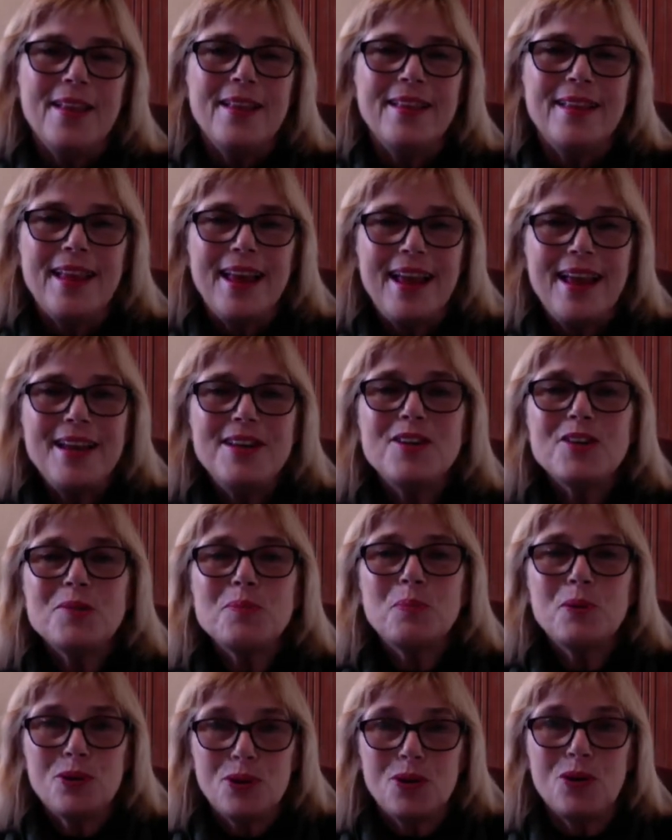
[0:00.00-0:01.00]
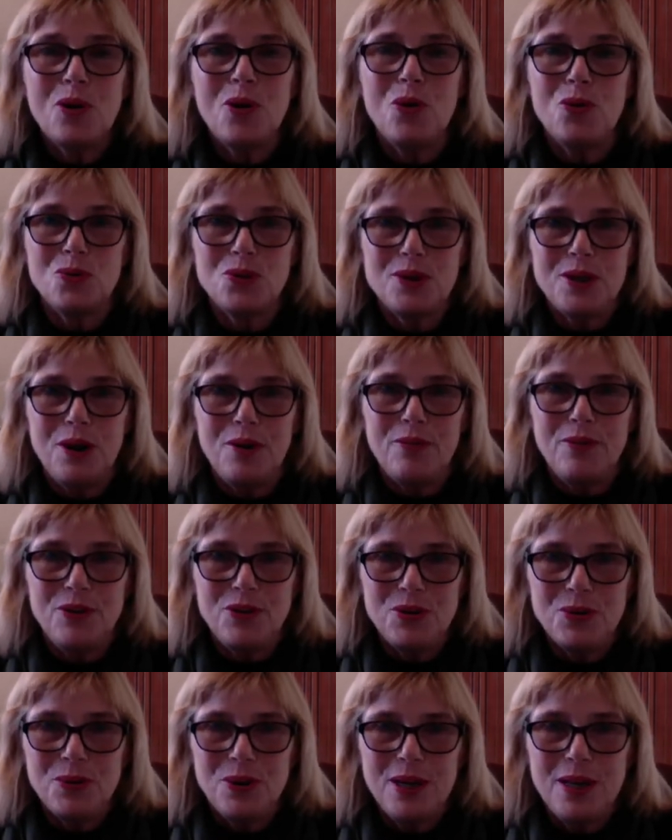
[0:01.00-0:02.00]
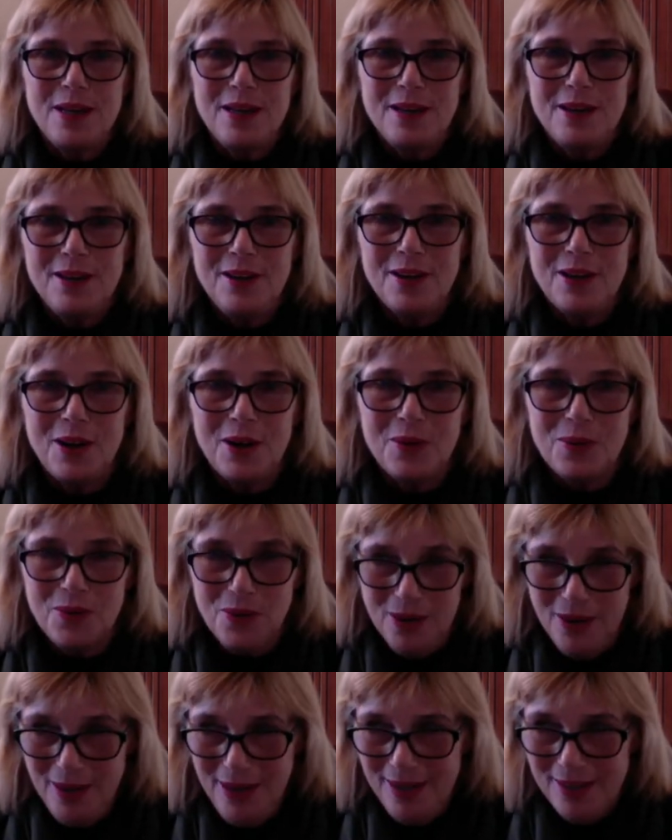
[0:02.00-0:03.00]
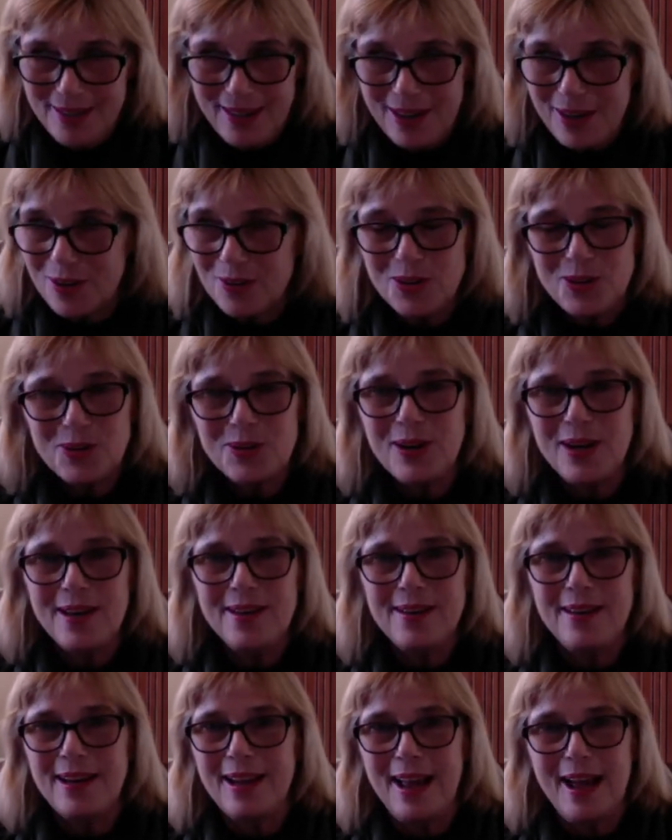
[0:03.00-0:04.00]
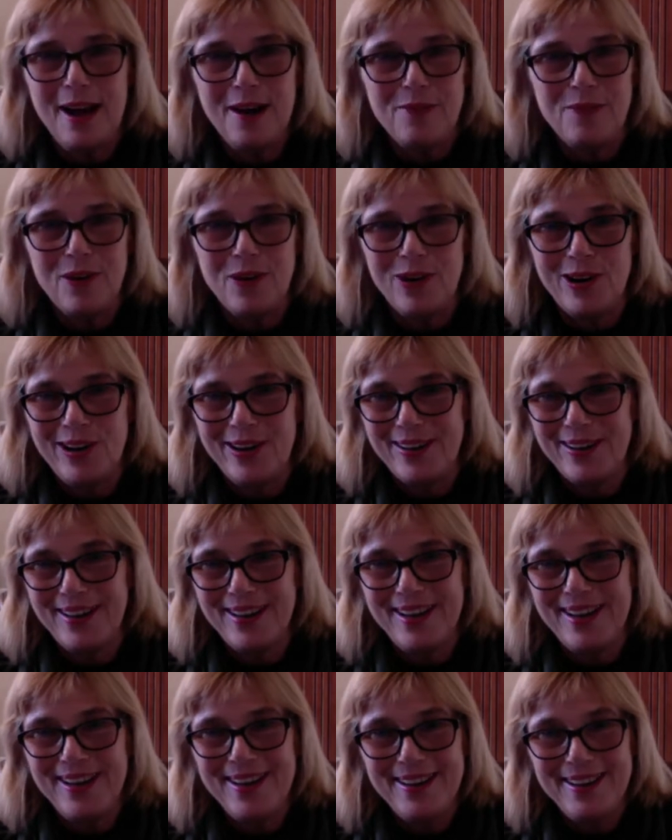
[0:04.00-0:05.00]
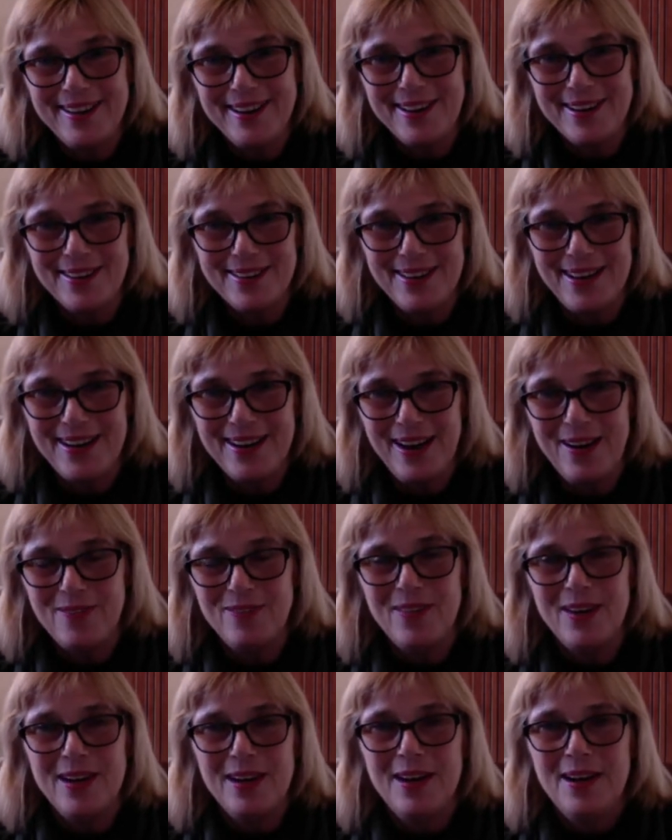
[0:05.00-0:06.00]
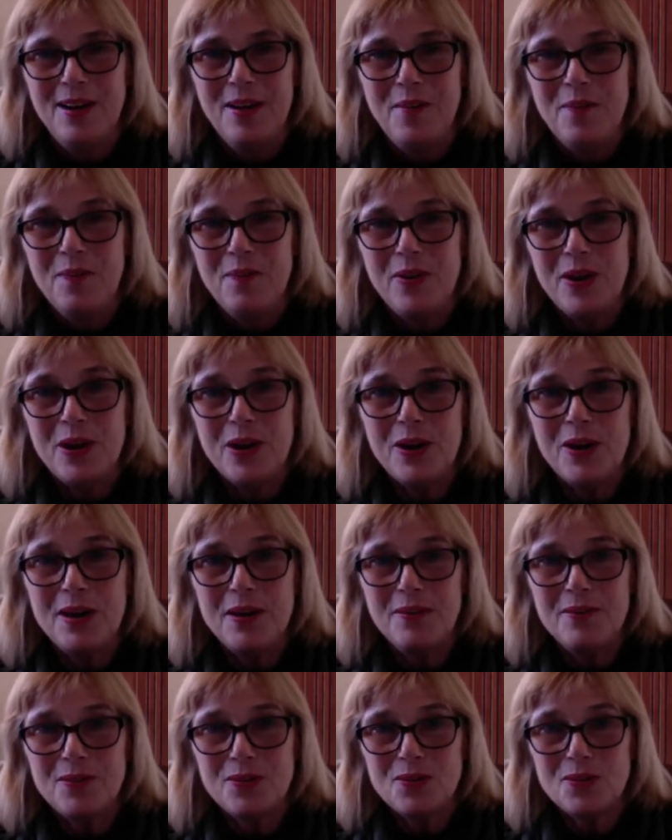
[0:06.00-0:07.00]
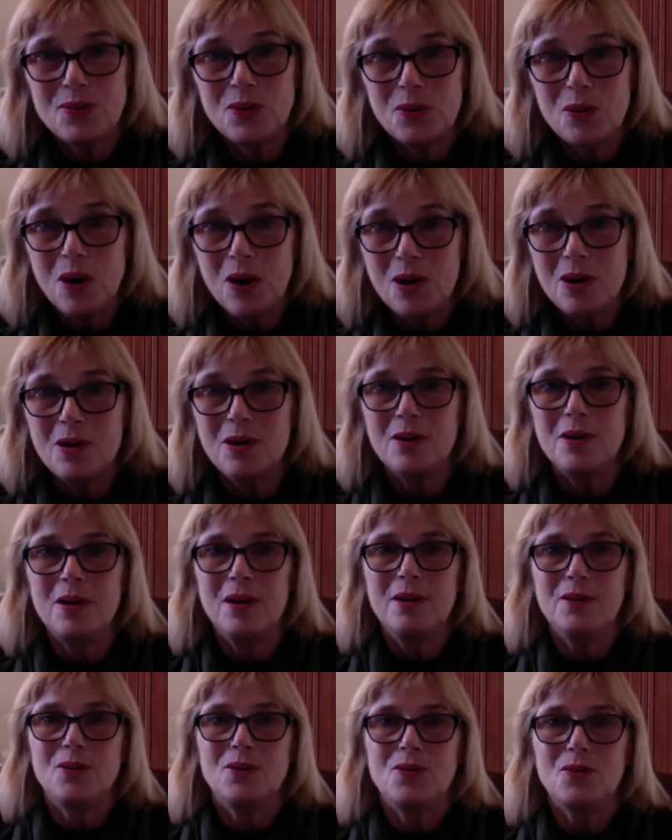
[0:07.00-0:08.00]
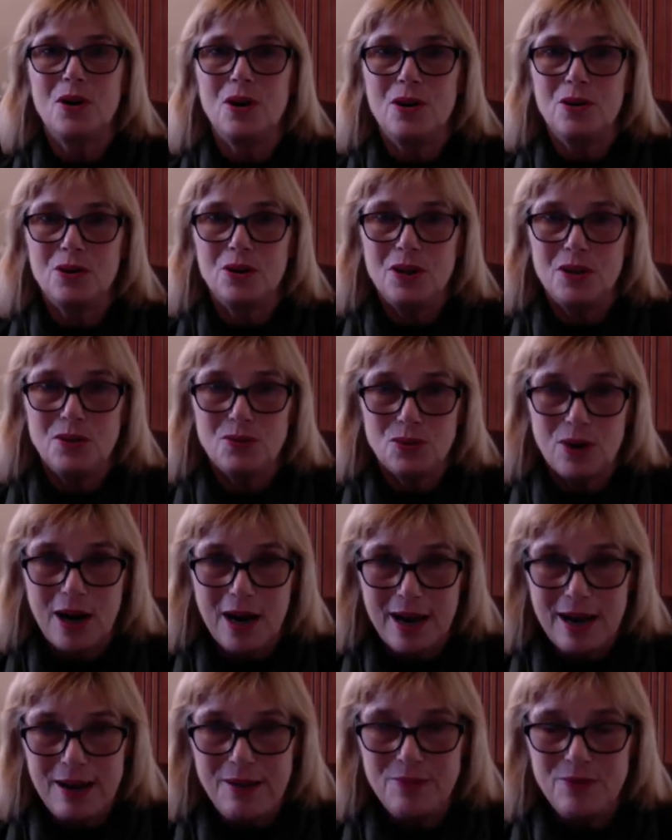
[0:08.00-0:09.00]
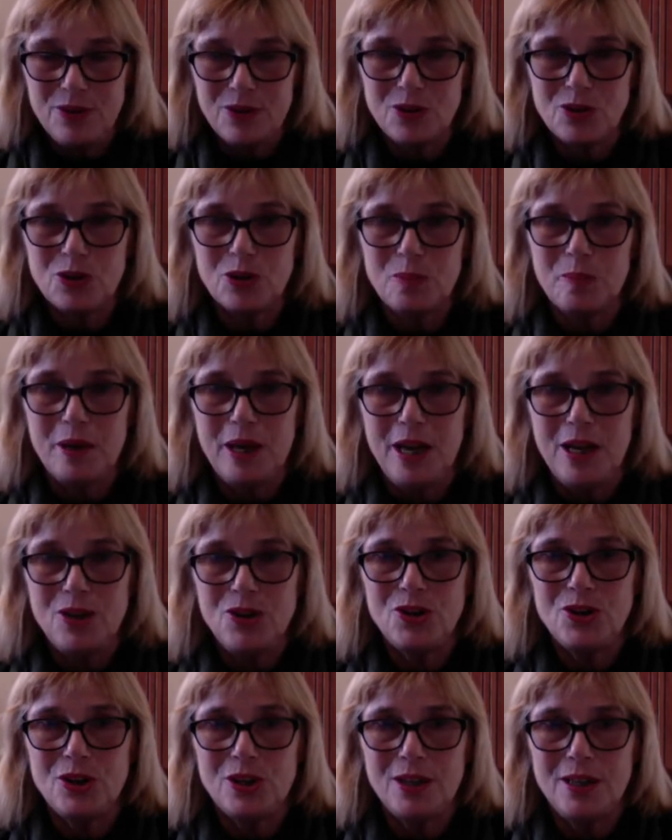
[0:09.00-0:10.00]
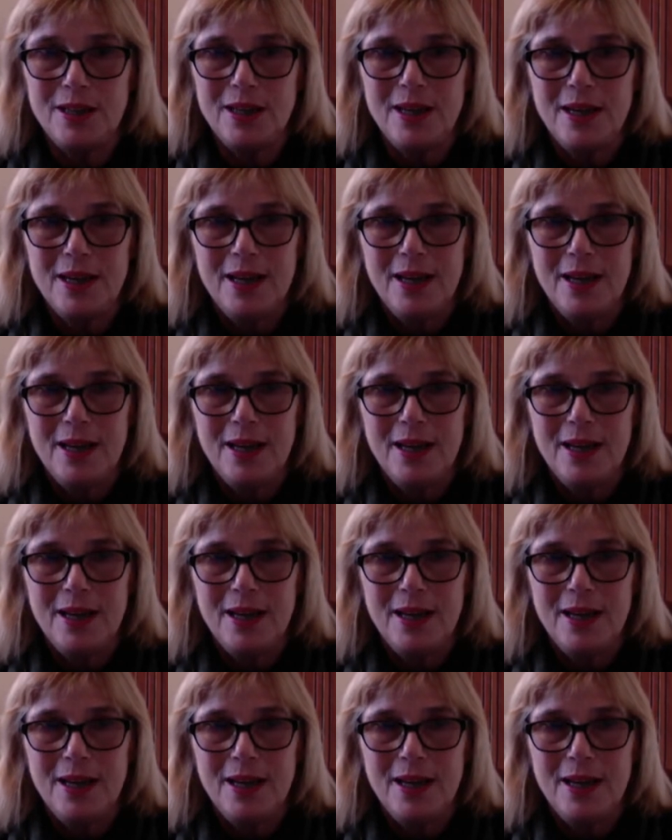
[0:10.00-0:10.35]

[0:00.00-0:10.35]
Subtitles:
they just put their whole self into it. You know, they don't do anything half-heartedly. You know, they have very strong drive, determination,